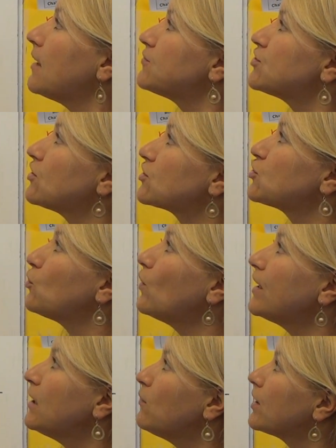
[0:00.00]
took
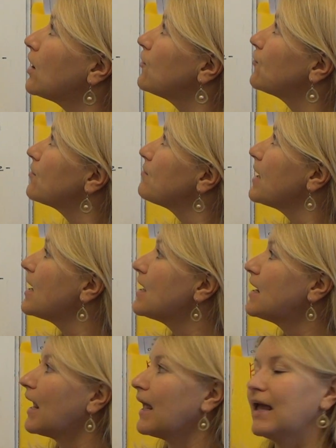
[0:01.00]
2,100
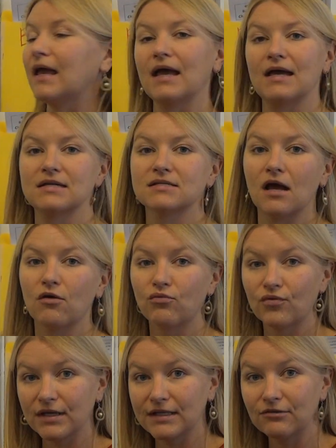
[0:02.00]
men and a
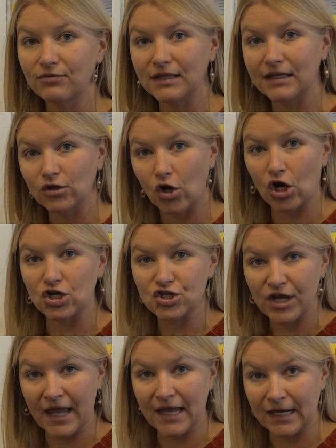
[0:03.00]
really, really
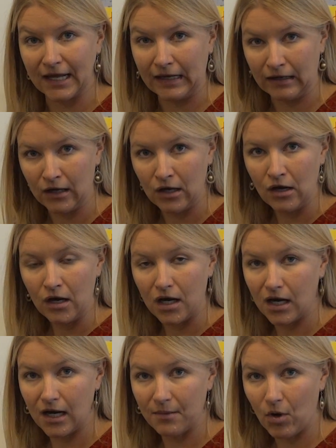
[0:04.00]
large cannon
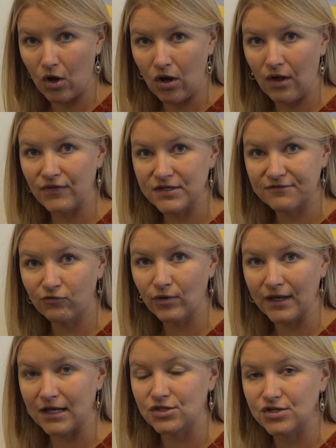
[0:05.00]
on this
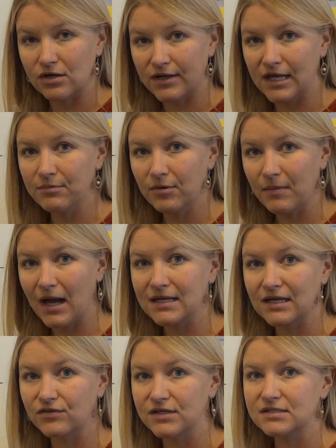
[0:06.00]
voyage. Now keep in
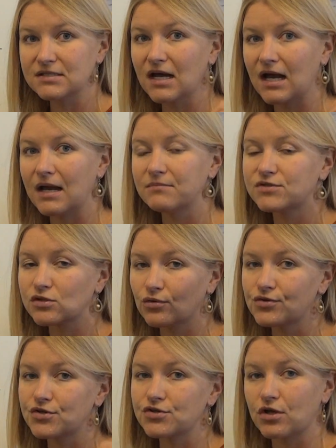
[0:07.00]
mind, at this time,
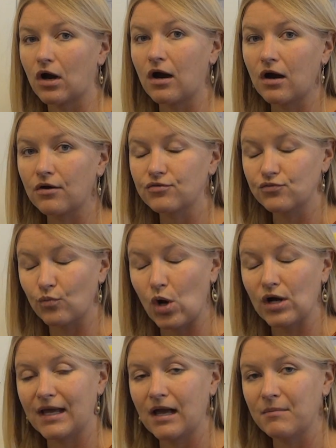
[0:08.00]
soldiers are
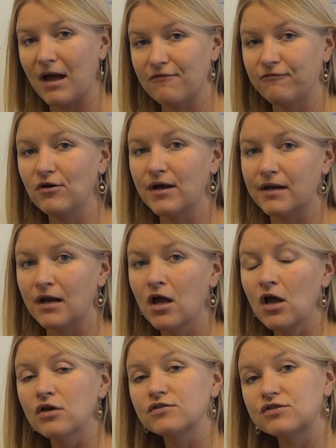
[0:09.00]
walking by foot.
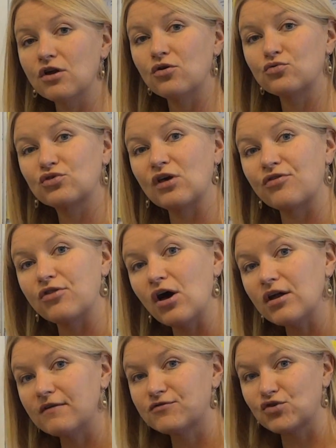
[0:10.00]
So the
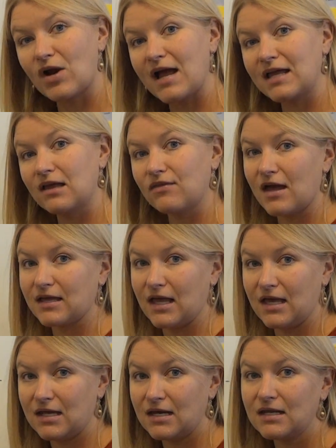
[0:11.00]
thought of dragging that
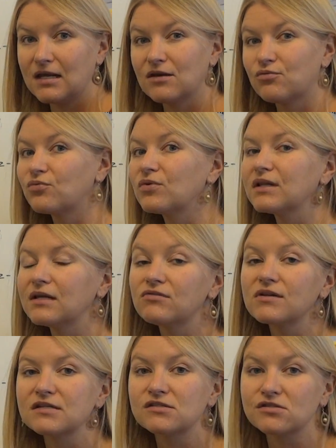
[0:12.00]
cannon, it really,
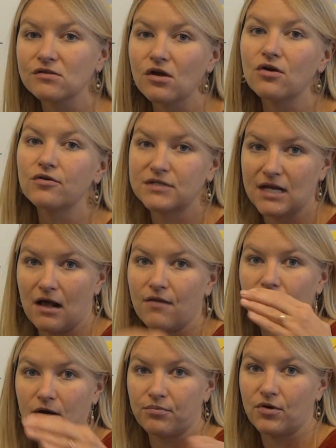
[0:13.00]
really slowed down
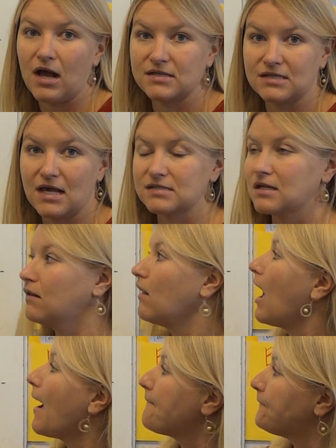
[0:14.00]
their process a
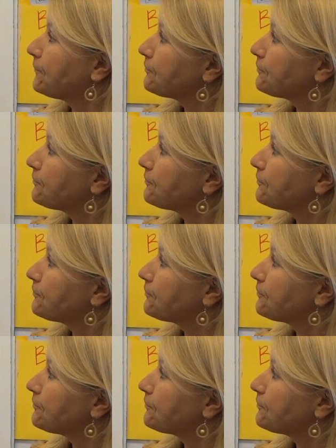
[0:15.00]
lot.